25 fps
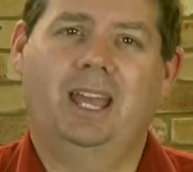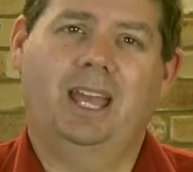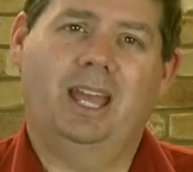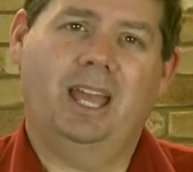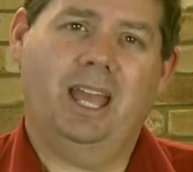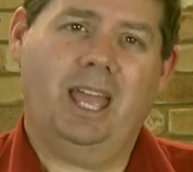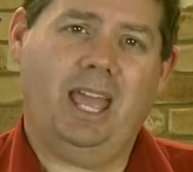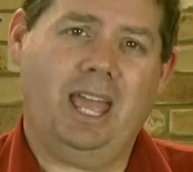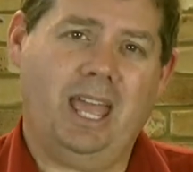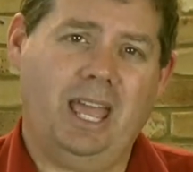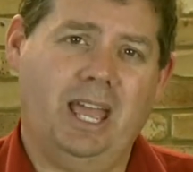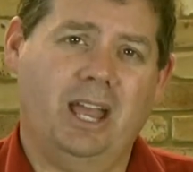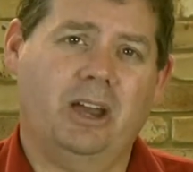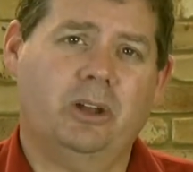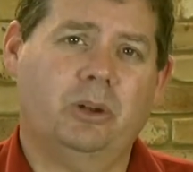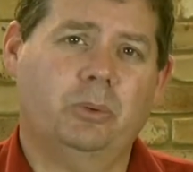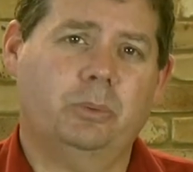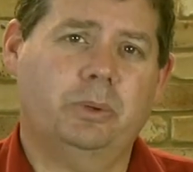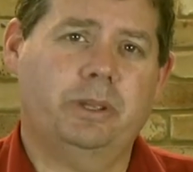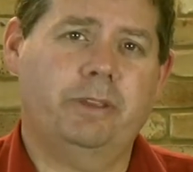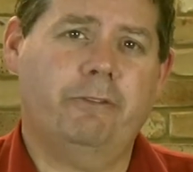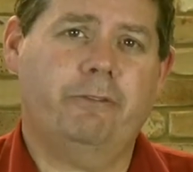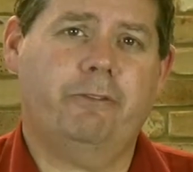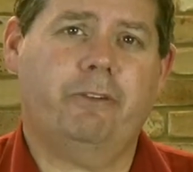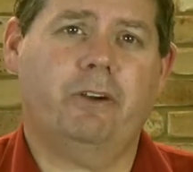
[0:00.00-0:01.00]
How do
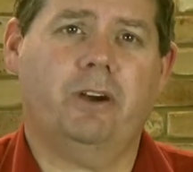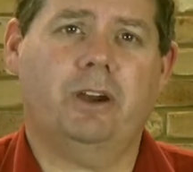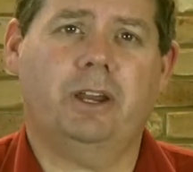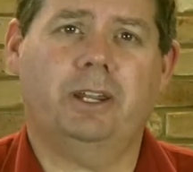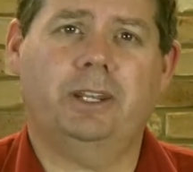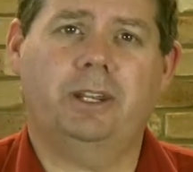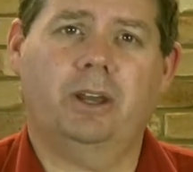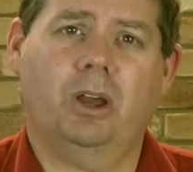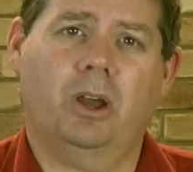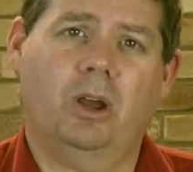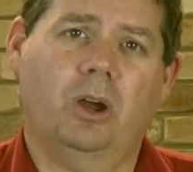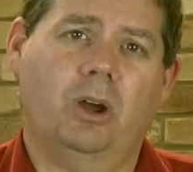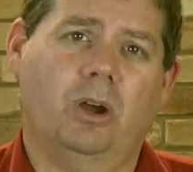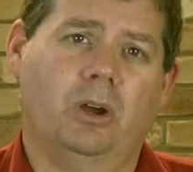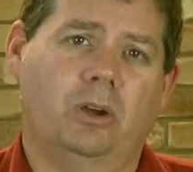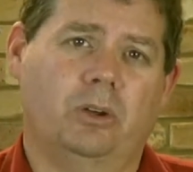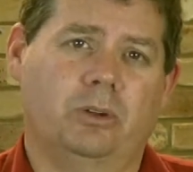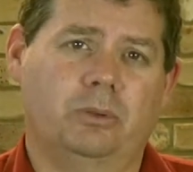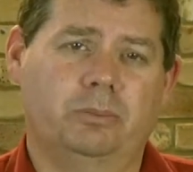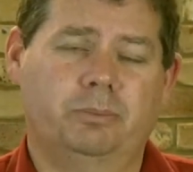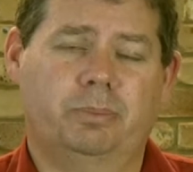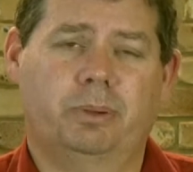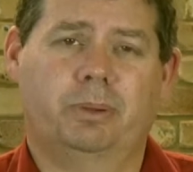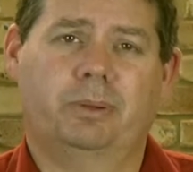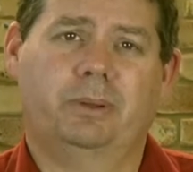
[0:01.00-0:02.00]
we find
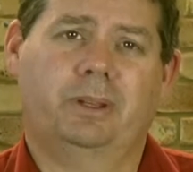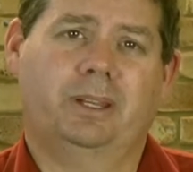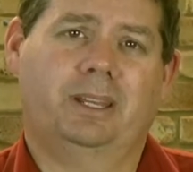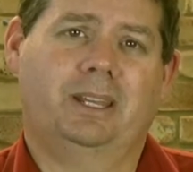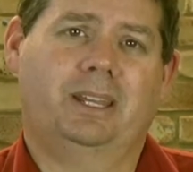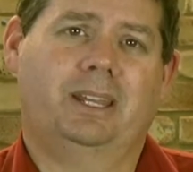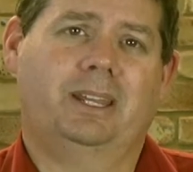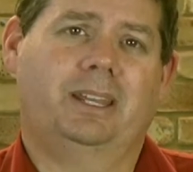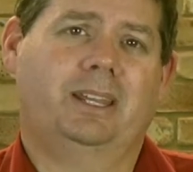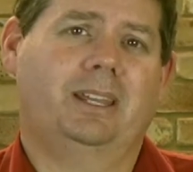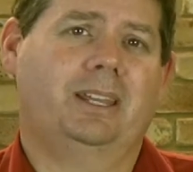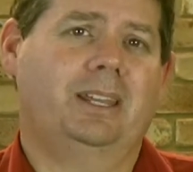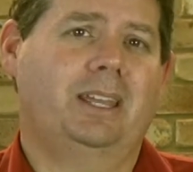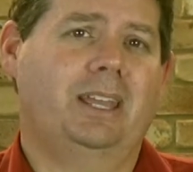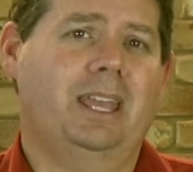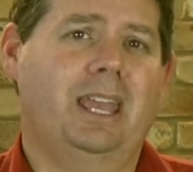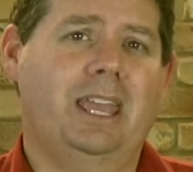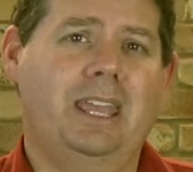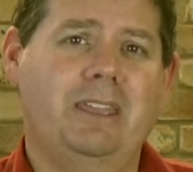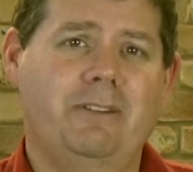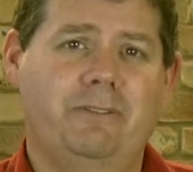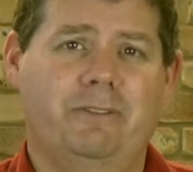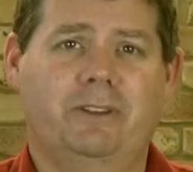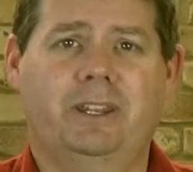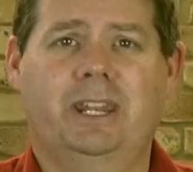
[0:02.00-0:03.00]
hope
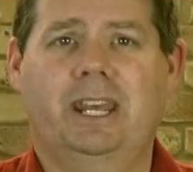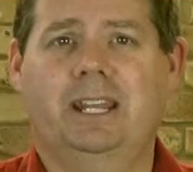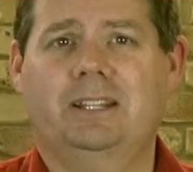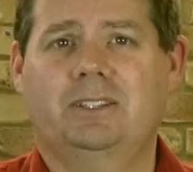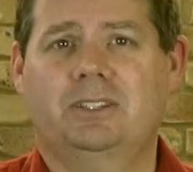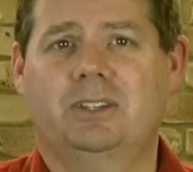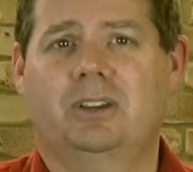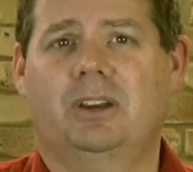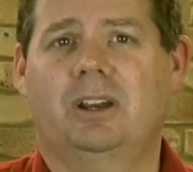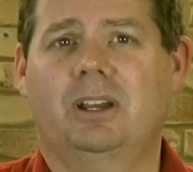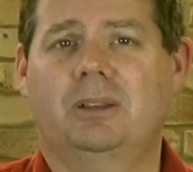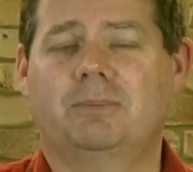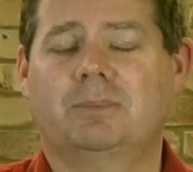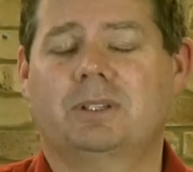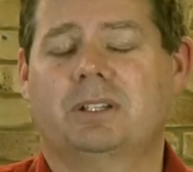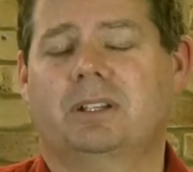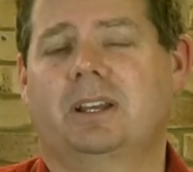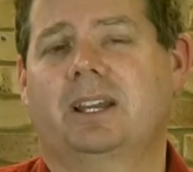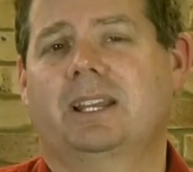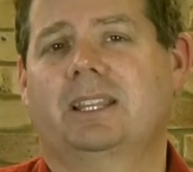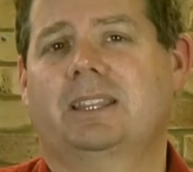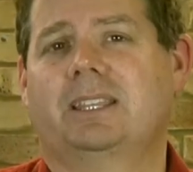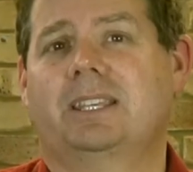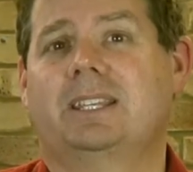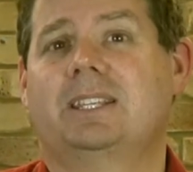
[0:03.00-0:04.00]
even at times
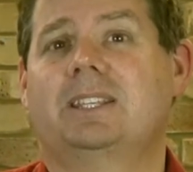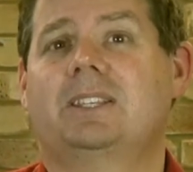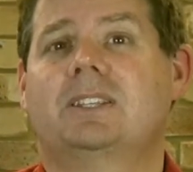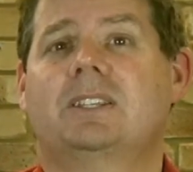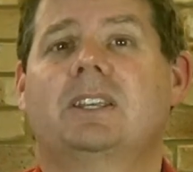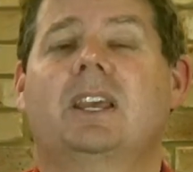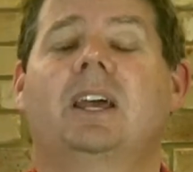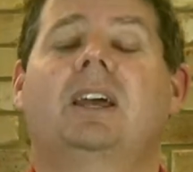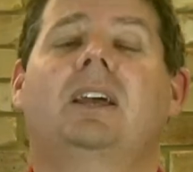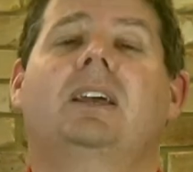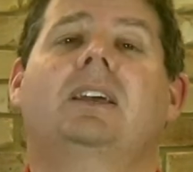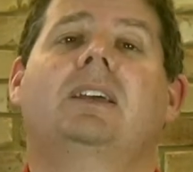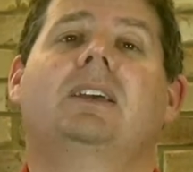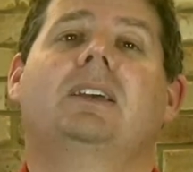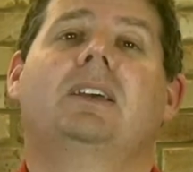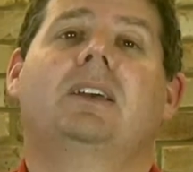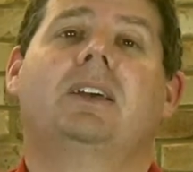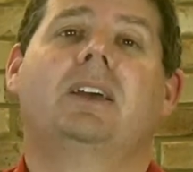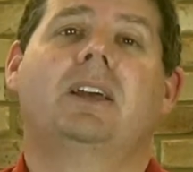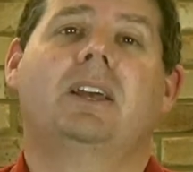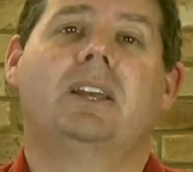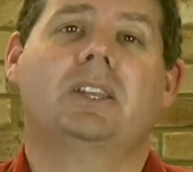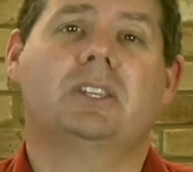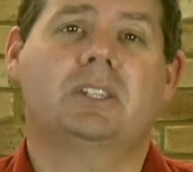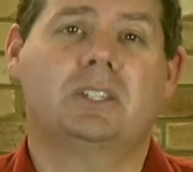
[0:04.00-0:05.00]
like this,
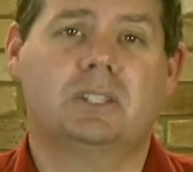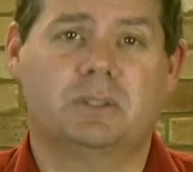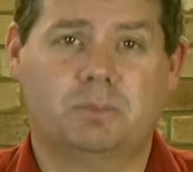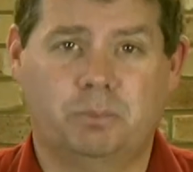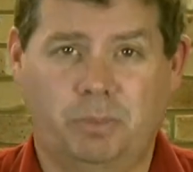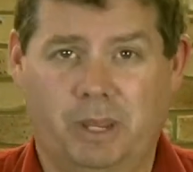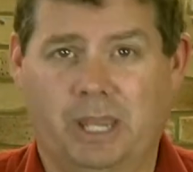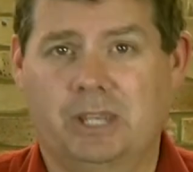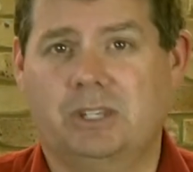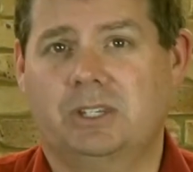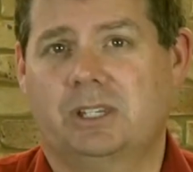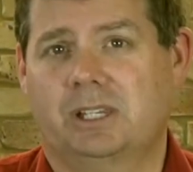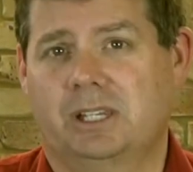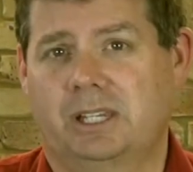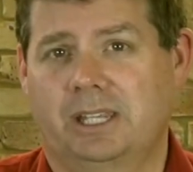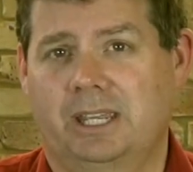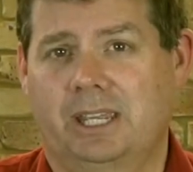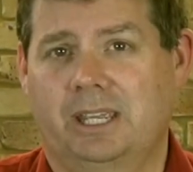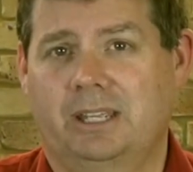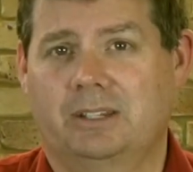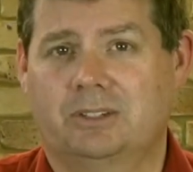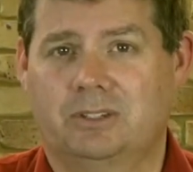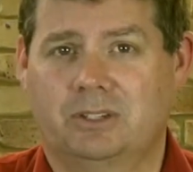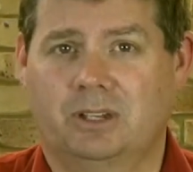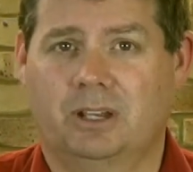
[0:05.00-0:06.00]

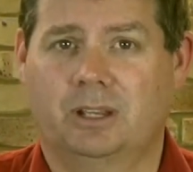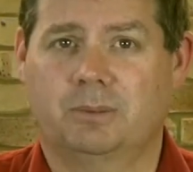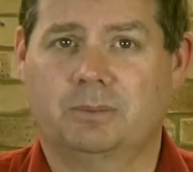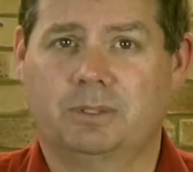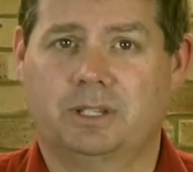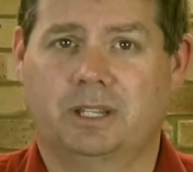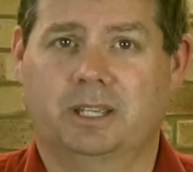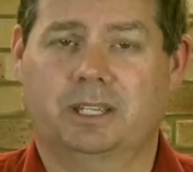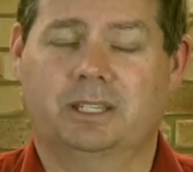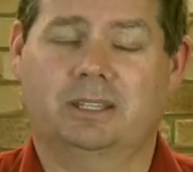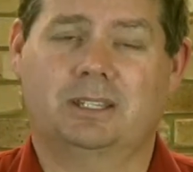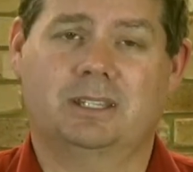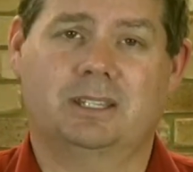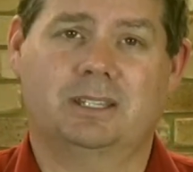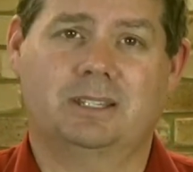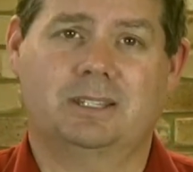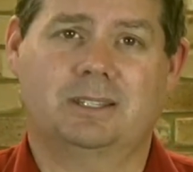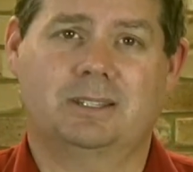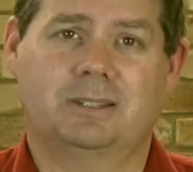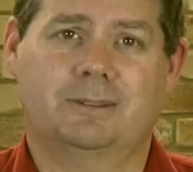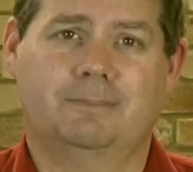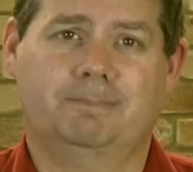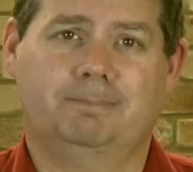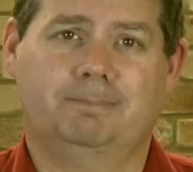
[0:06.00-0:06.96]
especially at times like this?